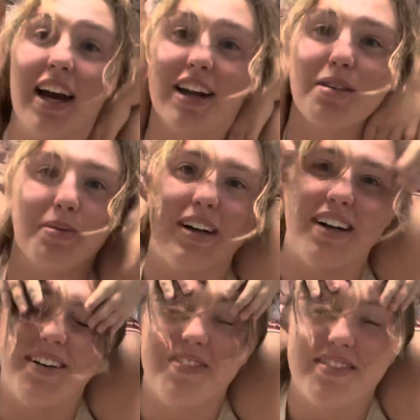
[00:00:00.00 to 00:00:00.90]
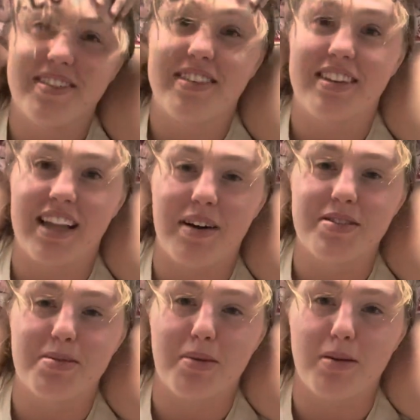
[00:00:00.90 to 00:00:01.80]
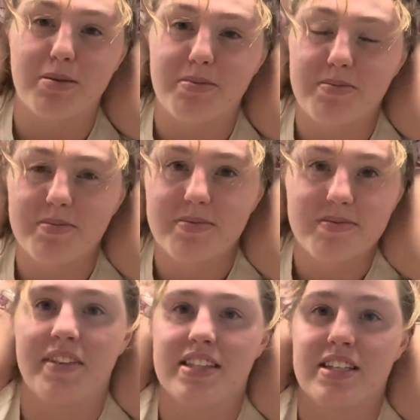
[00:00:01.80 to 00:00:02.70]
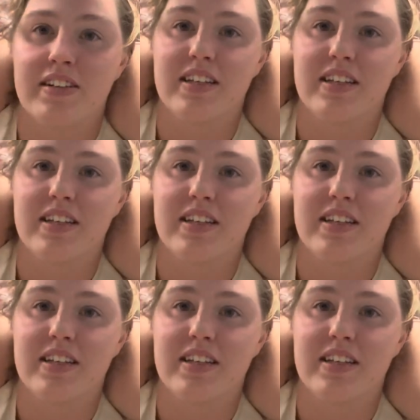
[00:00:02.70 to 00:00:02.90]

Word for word: ahead of the player. That was the problem. Yeah. So